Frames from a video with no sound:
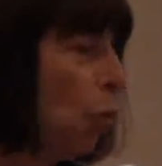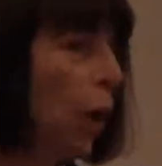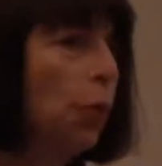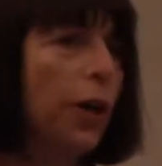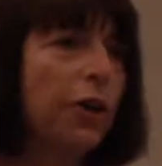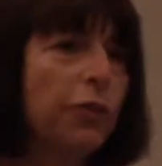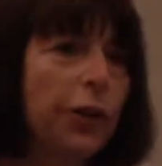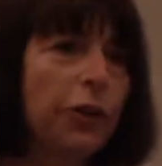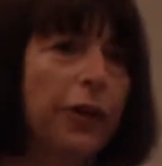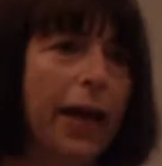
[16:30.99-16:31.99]
one way to
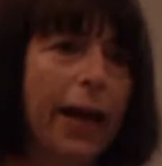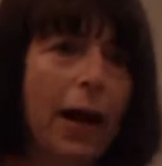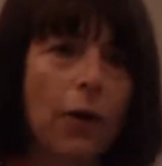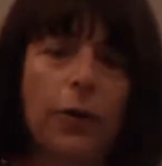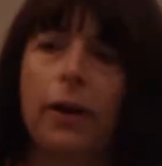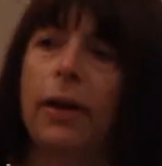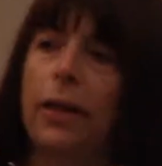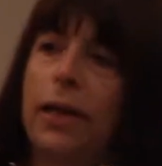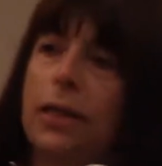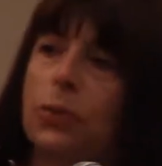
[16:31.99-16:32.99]
figure that out
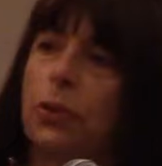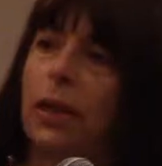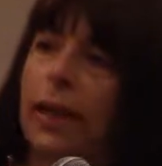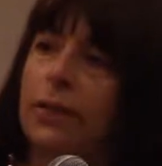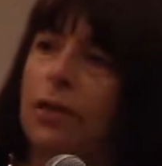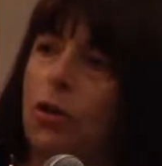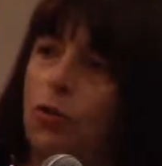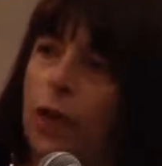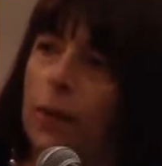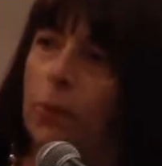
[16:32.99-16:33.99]
is with the Lexile
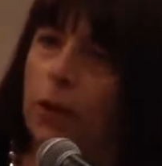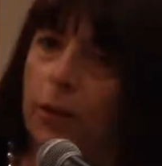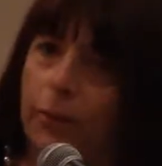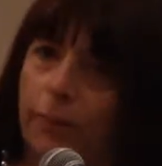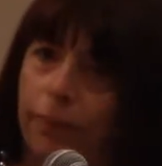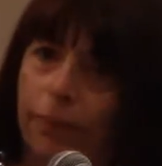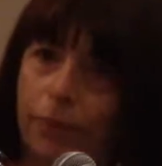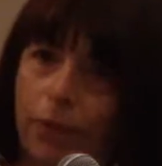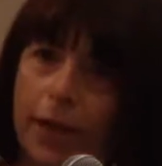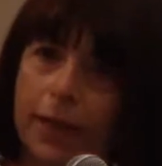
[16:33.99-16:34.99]
framework,
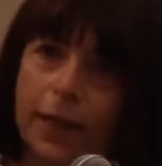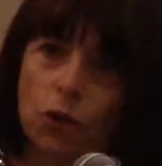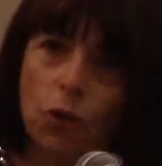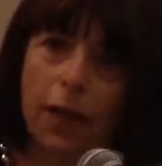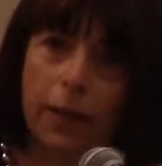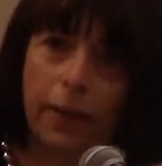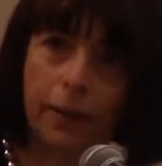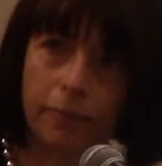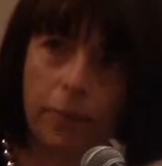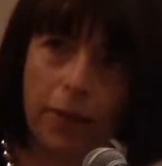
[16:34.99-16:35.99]
right? And
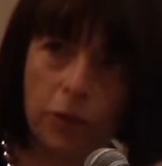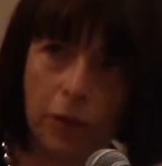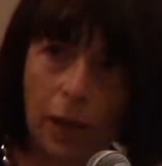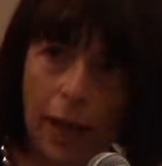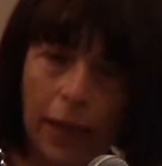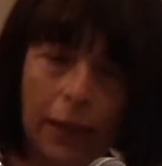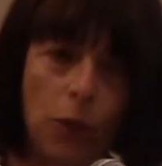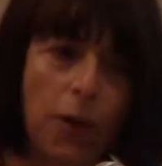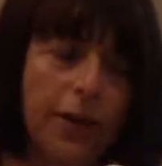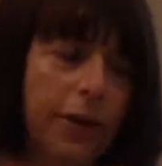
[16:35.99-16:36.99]
there's a lot of
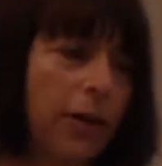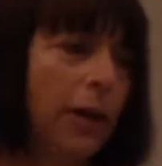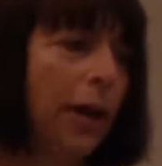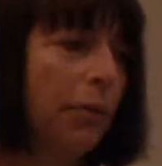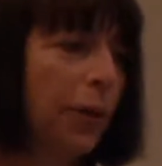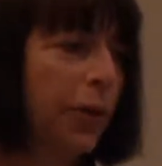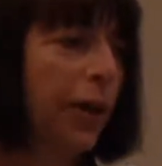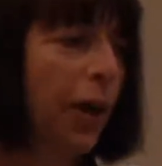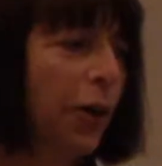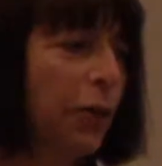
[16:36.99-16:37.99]
leeway there. But
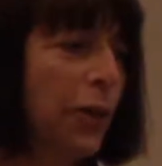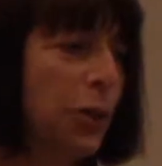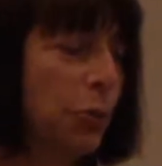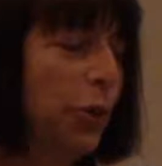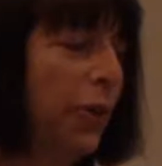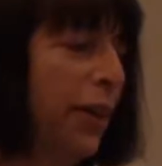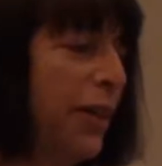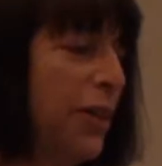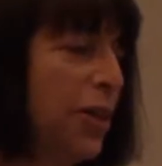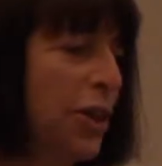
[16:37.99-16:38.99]
the other is
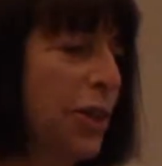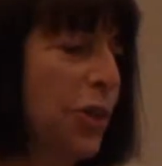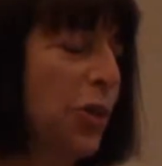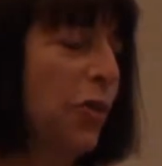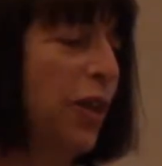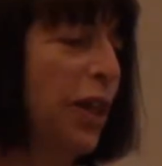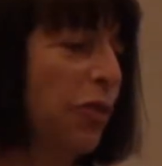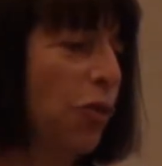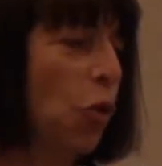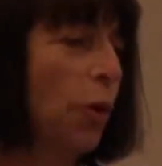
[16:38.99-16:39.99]
really just sort of
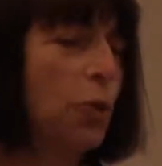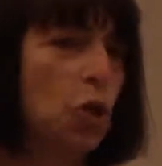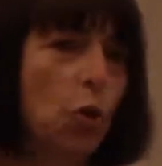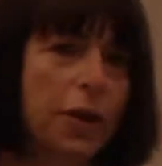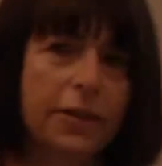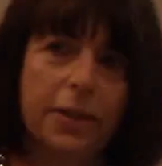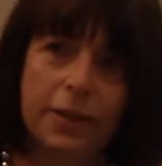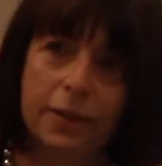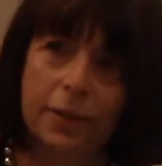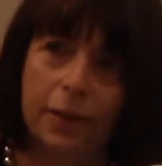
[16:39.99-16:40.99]
informed
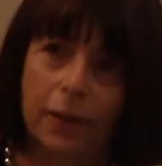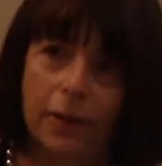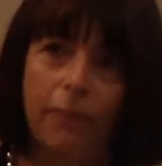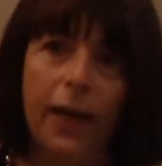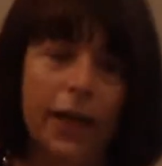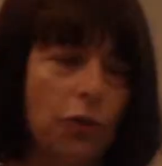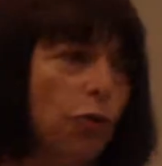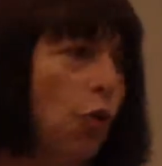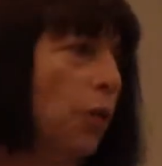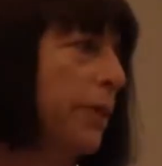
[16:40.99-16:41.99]
choices by
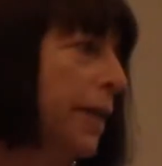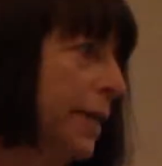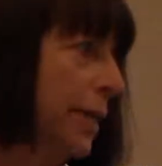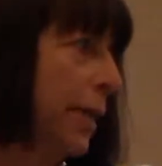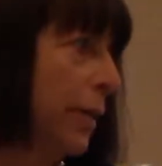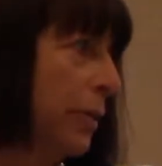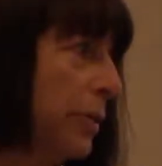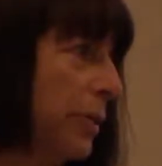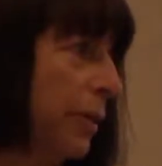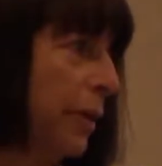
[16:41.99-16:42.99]
informed
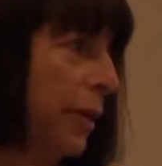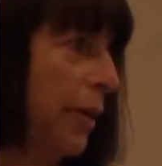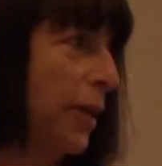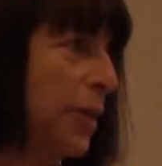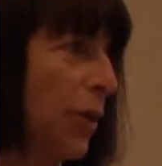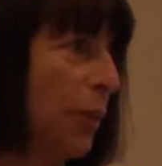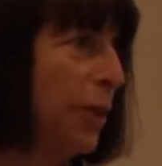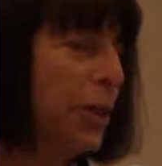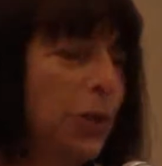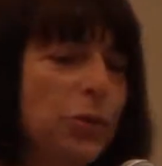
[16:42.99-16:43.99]
educators. So I'm
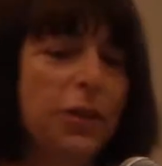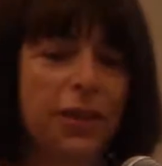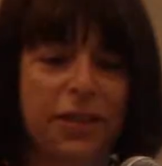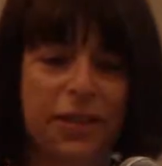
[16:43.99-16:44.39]
going to do this.